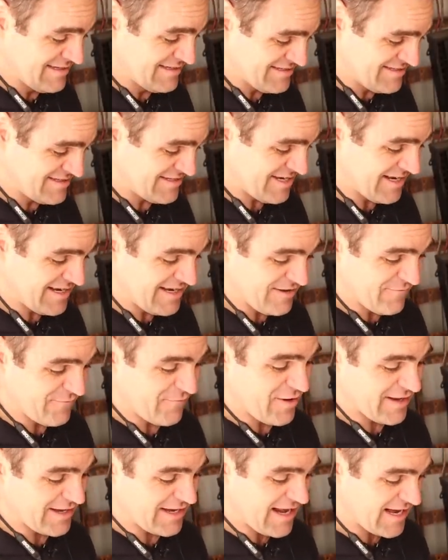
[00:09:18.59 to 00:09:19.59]
see
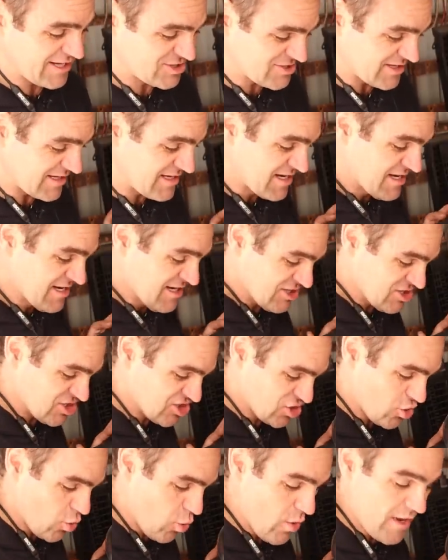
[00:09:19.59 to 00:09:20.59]
if I can actually
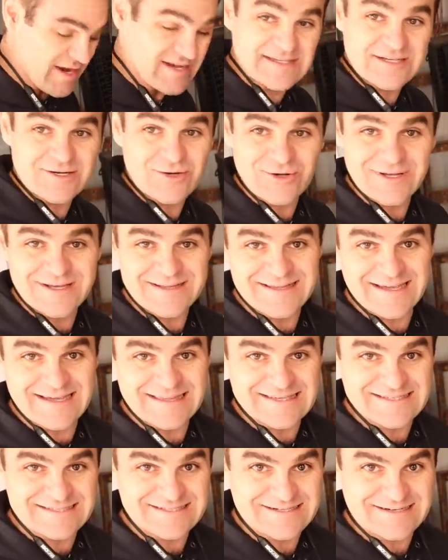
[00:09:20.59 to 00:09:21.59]
squeeze it all in
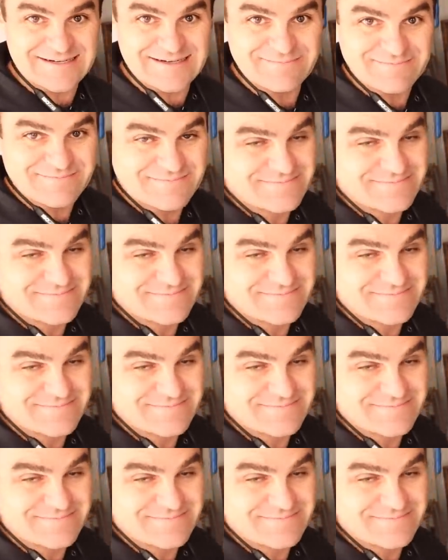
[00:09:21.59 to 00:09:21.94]
there this time.